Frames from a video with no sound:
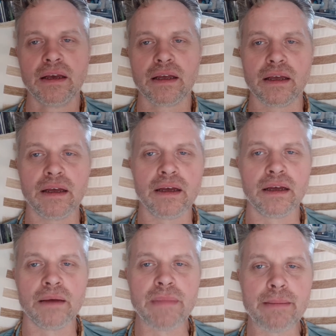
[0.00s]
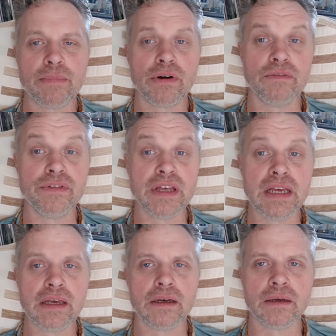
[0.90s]
a member of
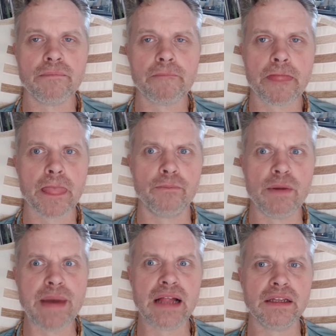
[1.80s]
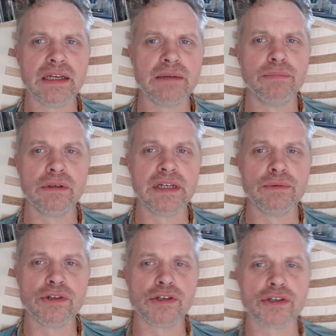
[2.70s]
the rebellion, but he
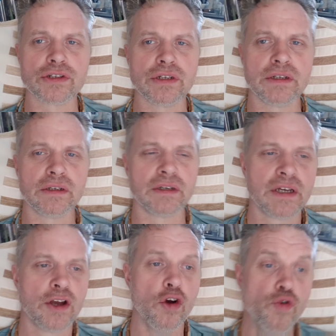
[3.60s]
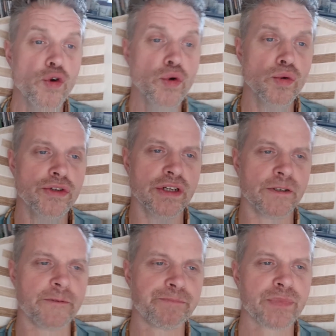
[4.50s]
was just a ruse, you know,